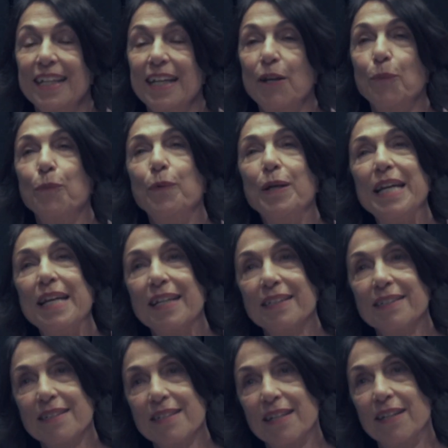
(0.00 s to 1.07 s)
It
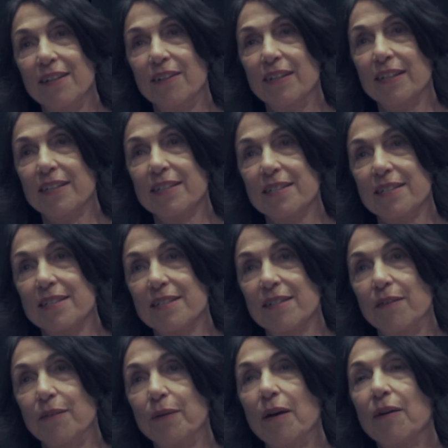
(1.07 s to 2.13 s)
weakens the artist.
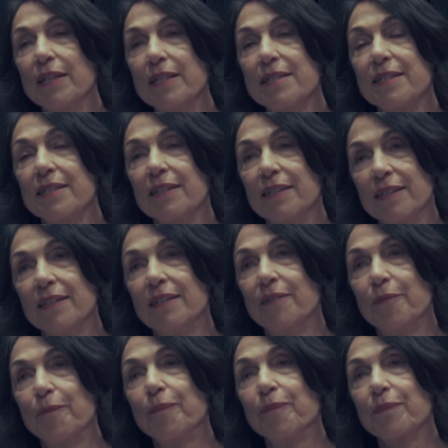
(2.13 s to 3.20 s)
So the artist
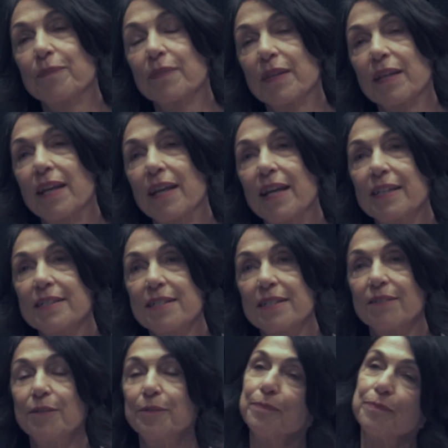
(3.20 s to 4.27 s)
has
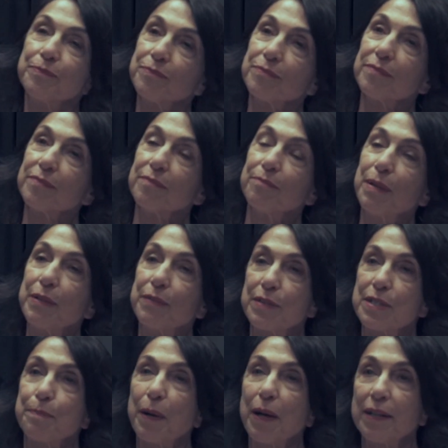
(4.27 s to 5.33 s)
to be
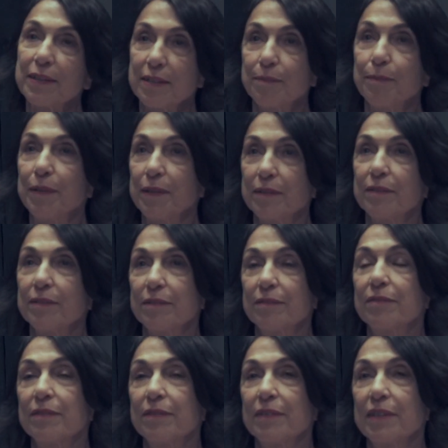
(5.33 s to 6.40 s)
responsible.
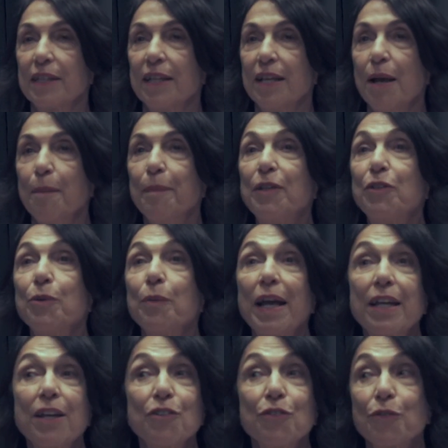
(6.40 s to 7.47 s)
But do
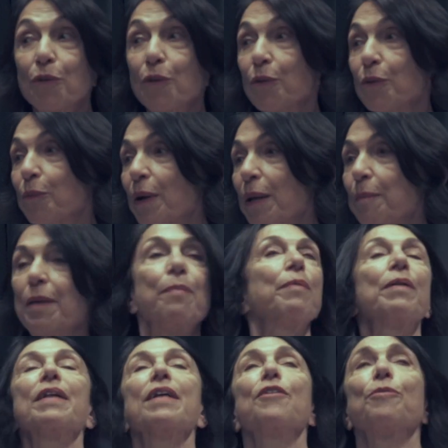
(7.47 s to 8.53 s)
I control the way
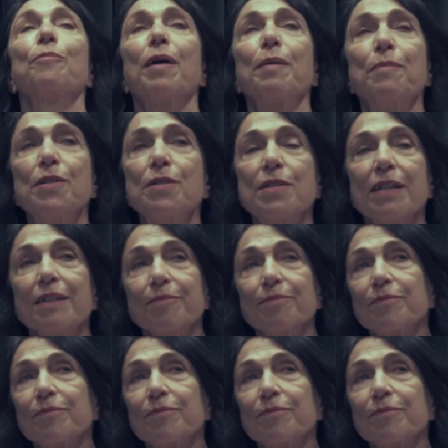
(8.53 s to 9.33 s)
people hear my music?